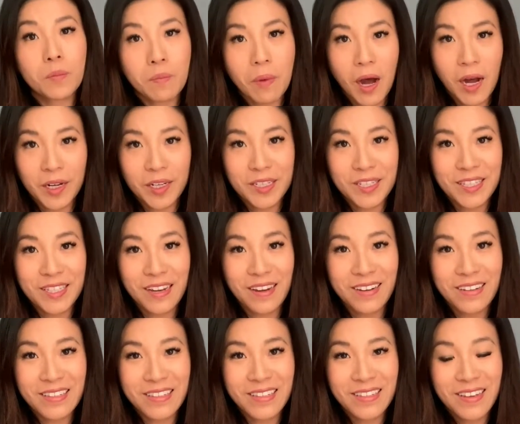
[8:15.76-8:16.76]
a body
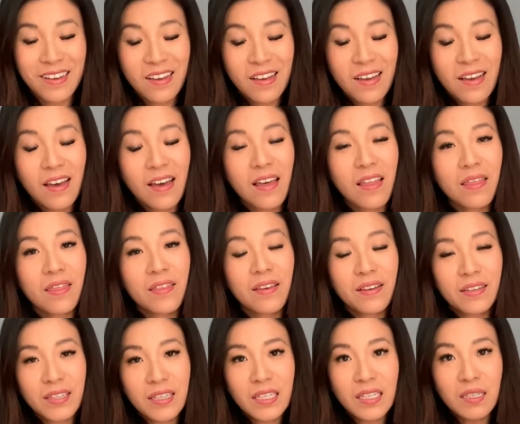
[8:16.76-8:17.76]
size. And
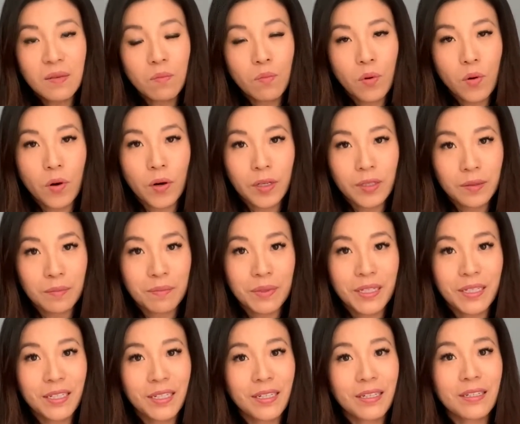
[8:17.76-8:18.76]
this is important
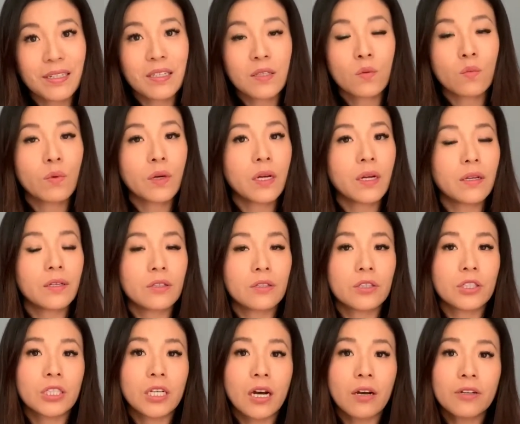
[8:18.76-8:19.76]
because when you
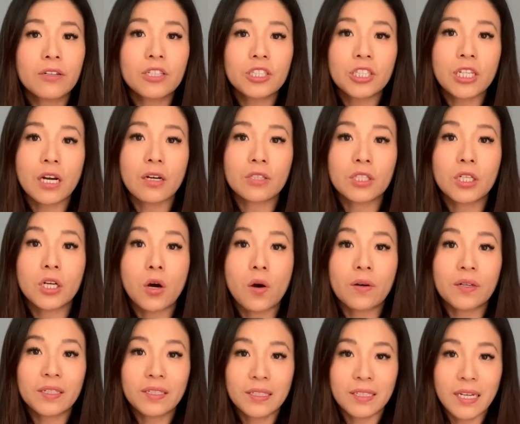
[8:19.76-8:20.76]
tell your child to go
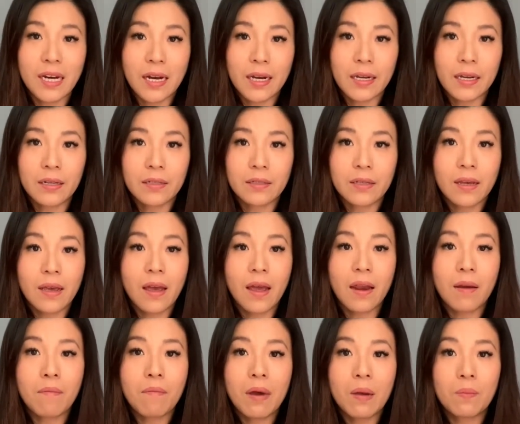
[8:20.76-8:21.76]
on a diet,
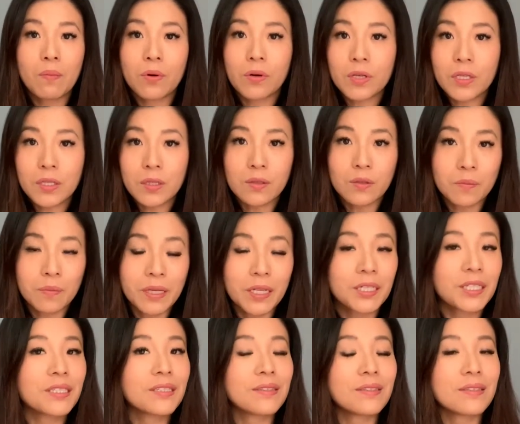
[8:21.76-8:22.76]
and my personal
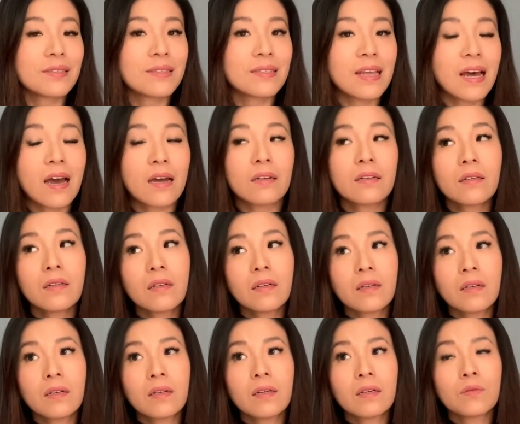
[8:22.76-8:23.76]
opinion is that
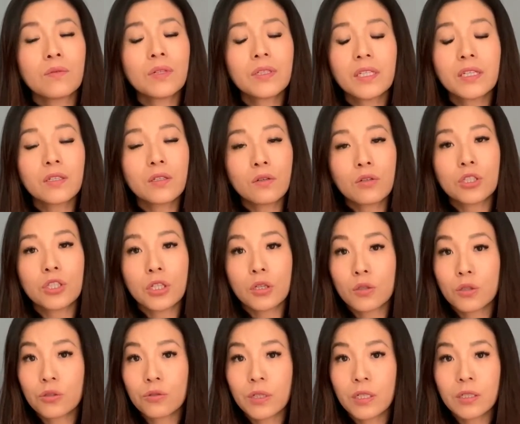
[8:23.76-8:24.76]
really no
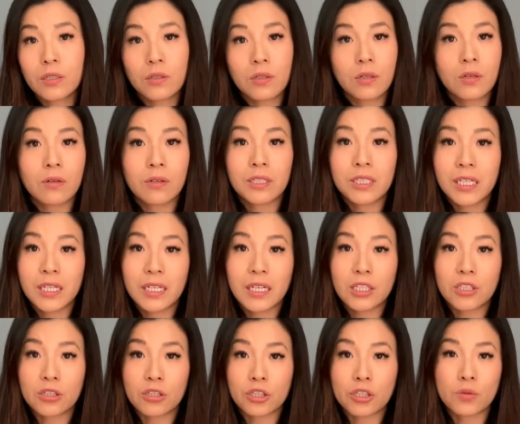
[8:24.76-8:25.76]
children or
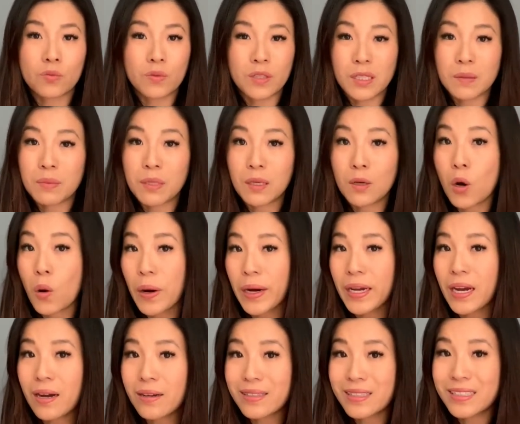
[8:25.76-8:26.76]
teenagers should really be going
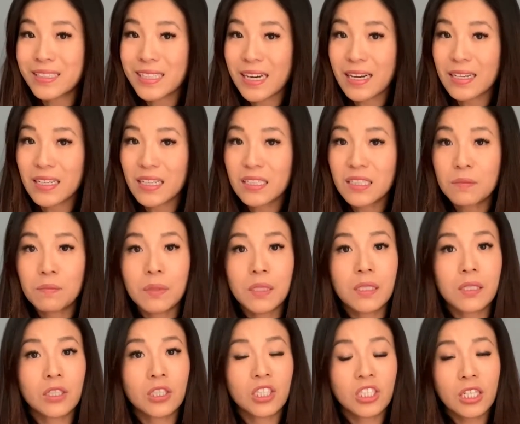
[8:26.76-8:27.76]
on a diet,
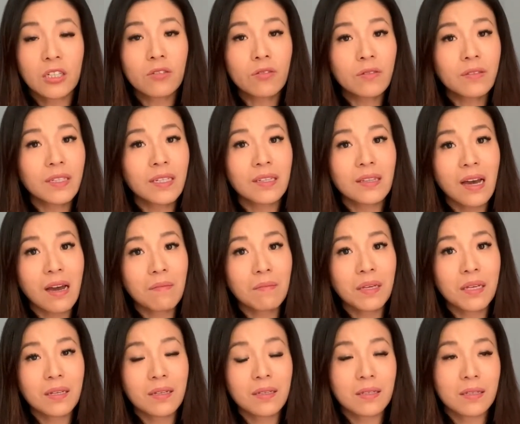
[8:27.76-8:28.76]
because generally that
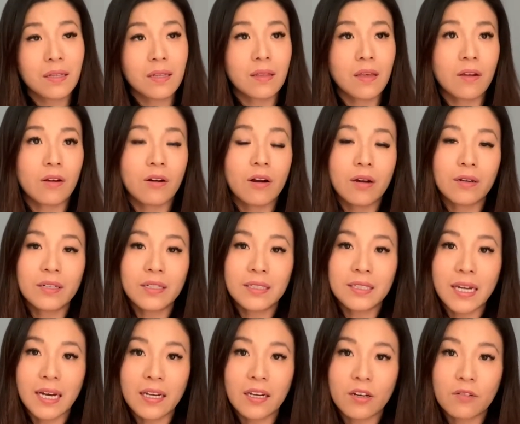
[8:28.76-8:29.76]
means that they are on a
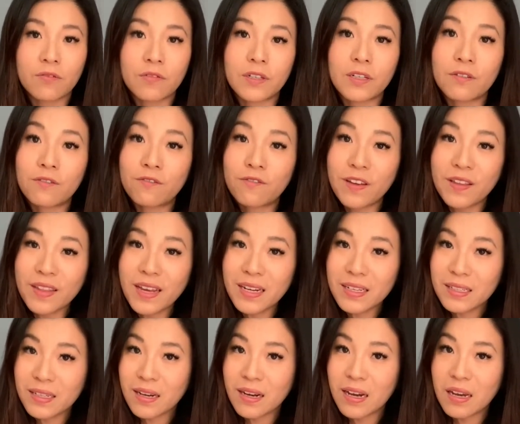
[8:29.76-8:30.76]
diet for the finite
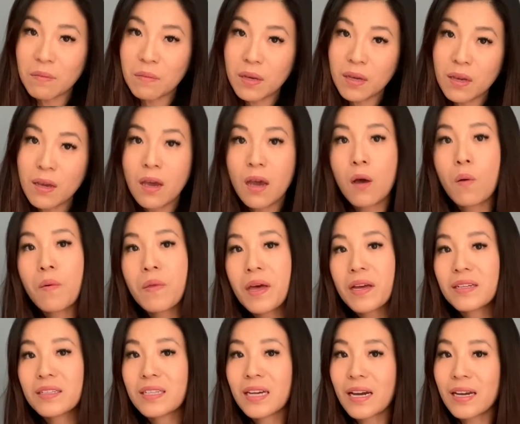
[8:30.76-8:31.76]
time, and when
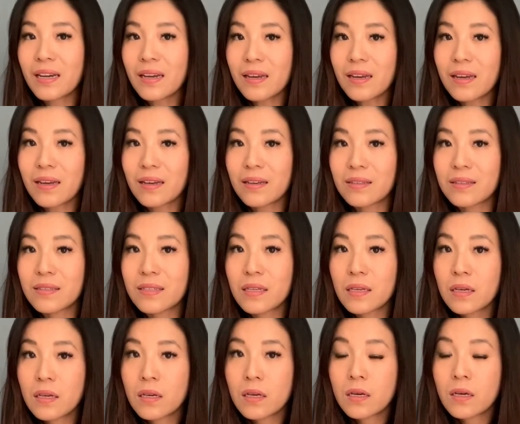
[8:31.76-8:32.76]
that diet ends,
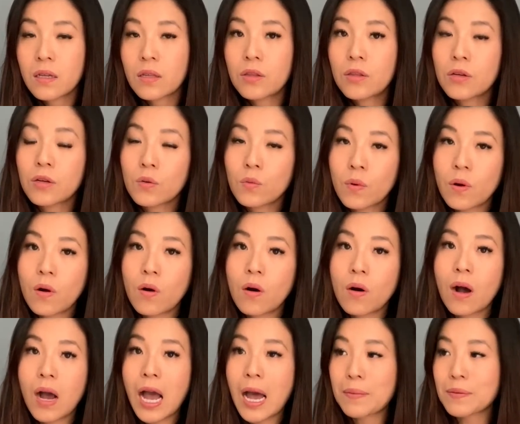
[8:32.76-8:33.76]
they
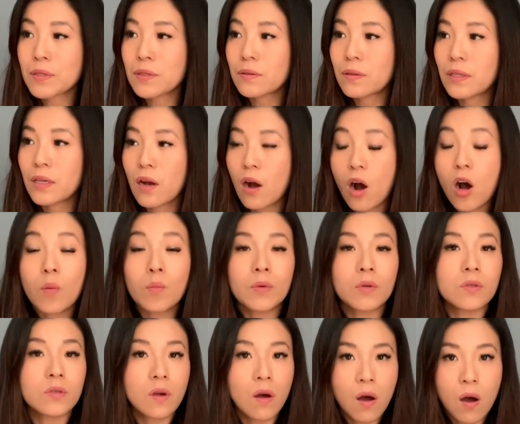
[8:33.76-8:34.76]
will absolutely
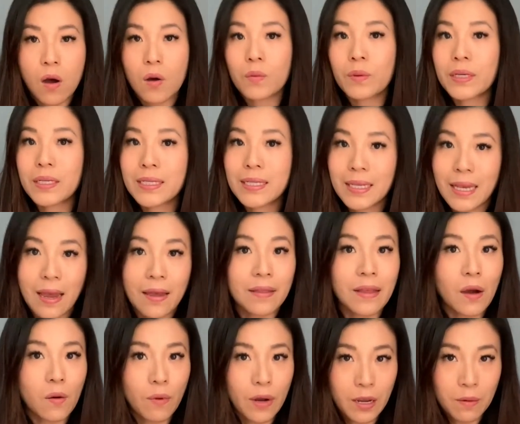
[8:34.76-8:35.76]
almost always gain
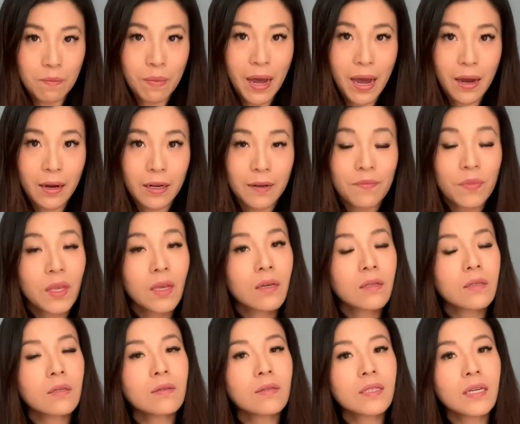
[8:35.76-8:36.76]
that weight back.
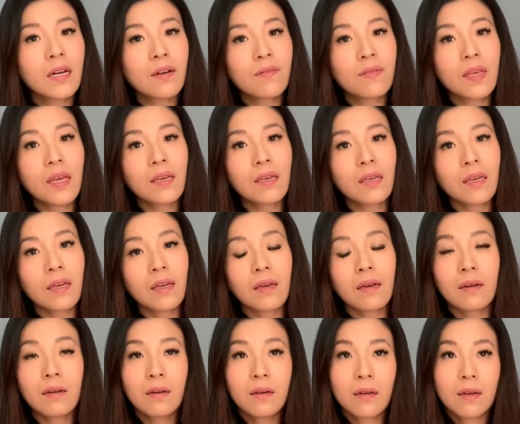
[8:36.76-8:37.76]
So instead of
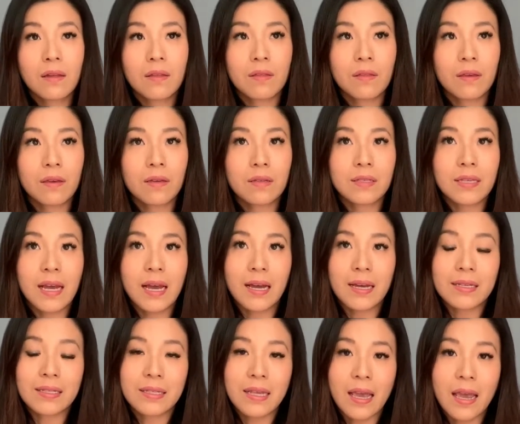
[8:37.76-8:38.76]
thinking this as
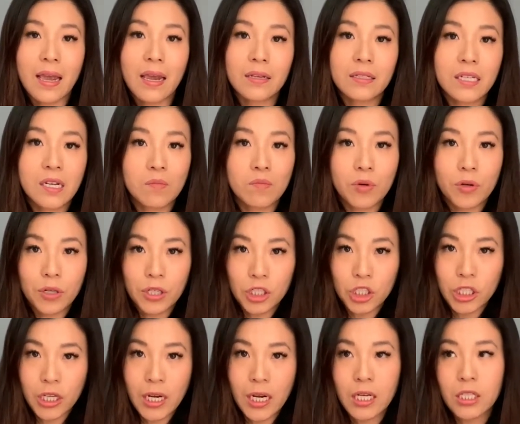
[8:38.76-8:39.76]
a temporary
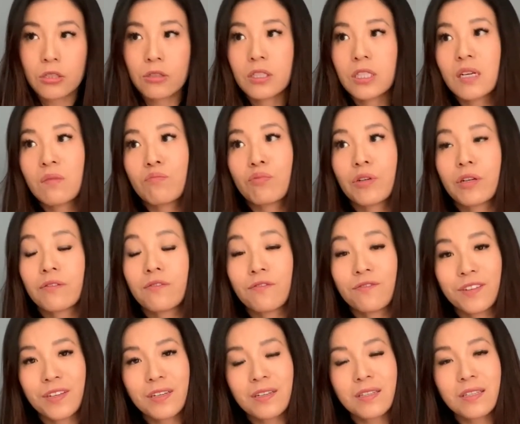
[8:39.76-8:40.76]
change or temporary
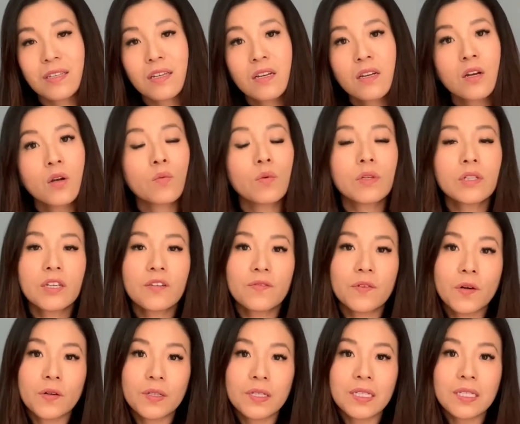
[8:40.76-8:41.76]
fix, really
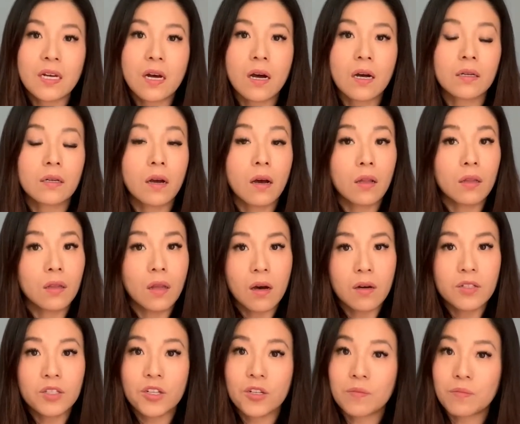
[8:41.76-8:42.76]
focus on
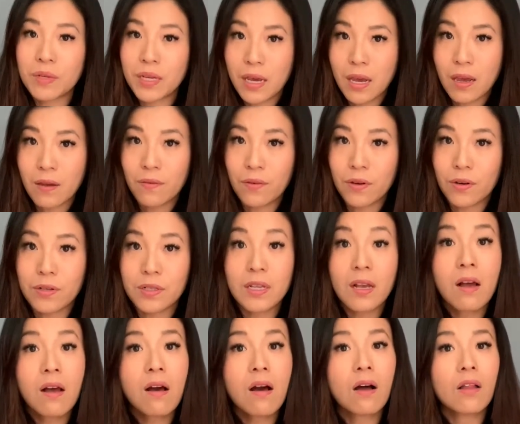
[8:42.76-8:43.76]
long-term behaviors,
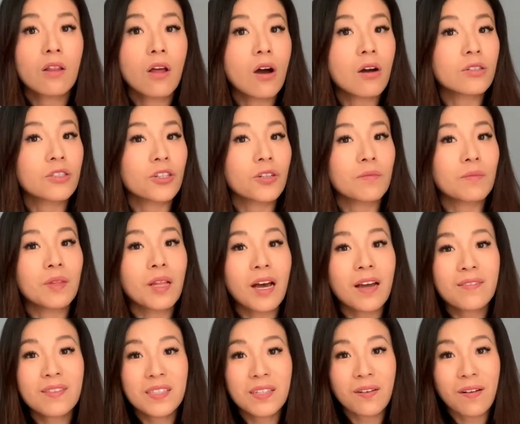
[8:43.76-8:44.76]
long-term
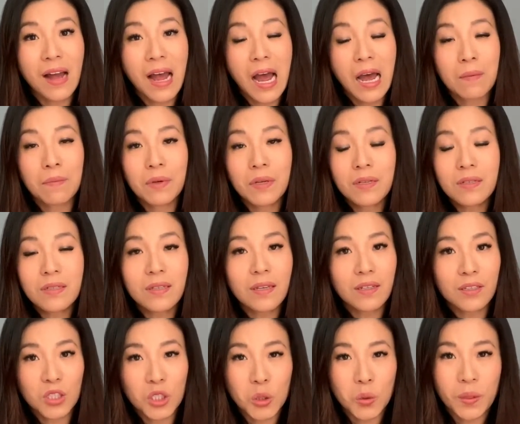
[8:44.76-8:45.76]
lifestyle habits
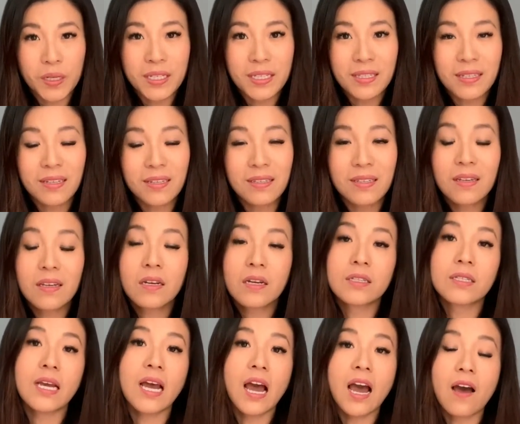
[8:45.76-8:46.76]
and choices
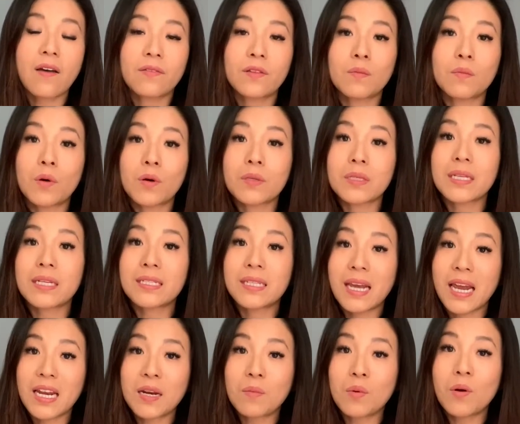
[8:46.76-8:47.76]
to have the most
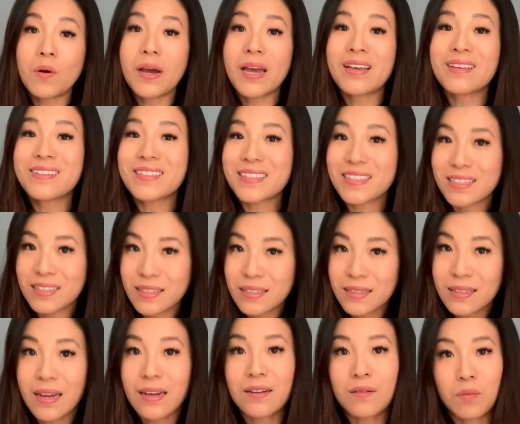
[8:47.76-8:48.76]
attainable and
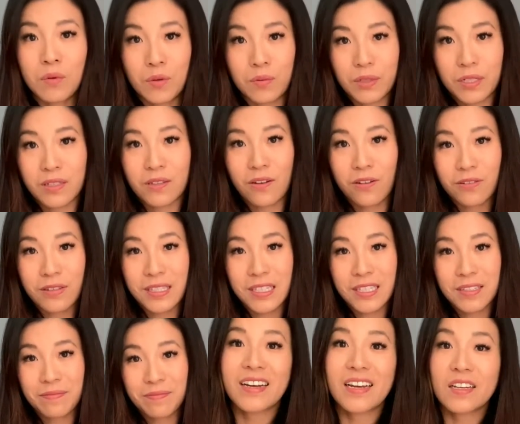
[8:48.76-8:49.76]
sustainable results.
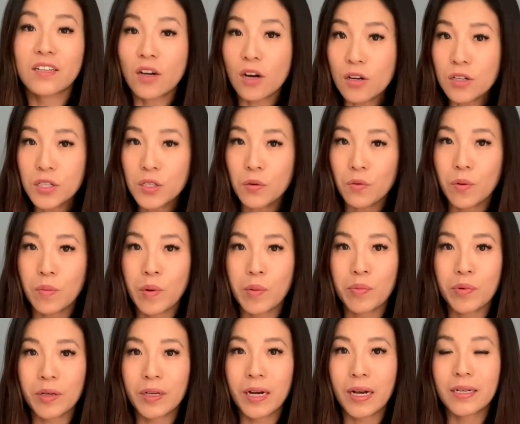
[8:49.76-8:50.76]
And also remember,
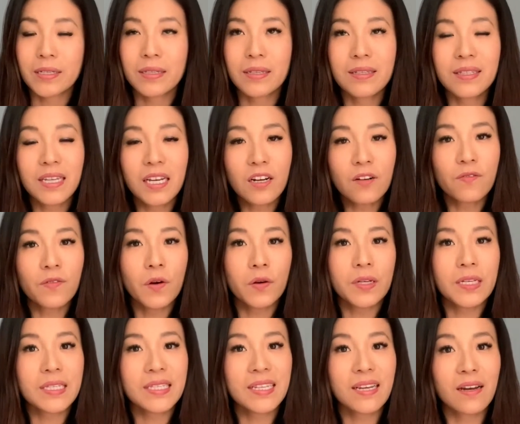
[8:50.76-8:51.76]
guys, instead of
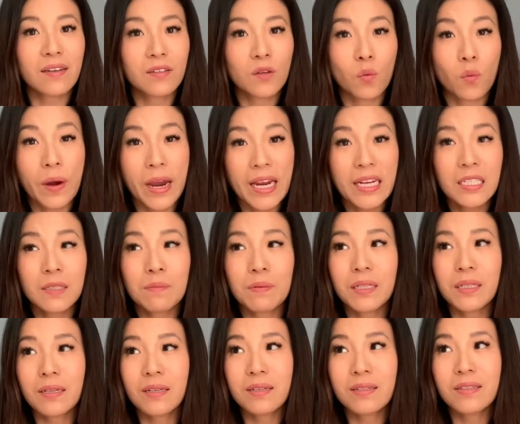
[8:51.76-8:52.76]
focusing on the weight,
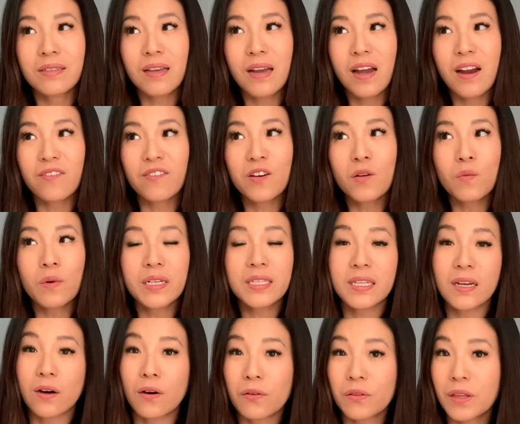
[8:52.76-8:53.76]
because everyone's
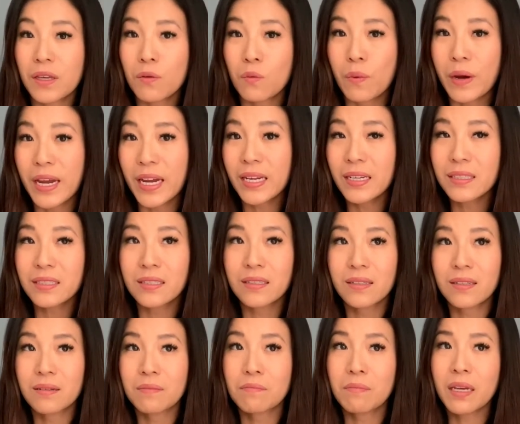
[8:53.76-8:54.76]
healthy weight
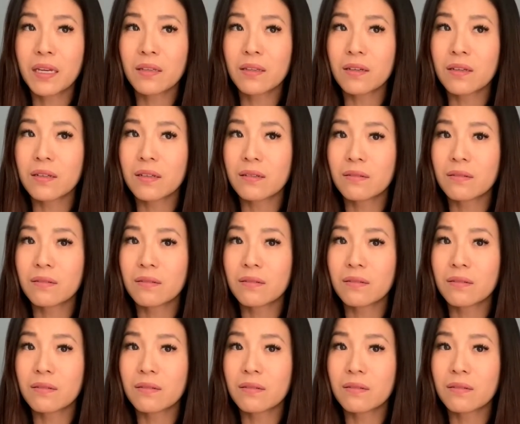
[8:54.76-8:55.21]
may look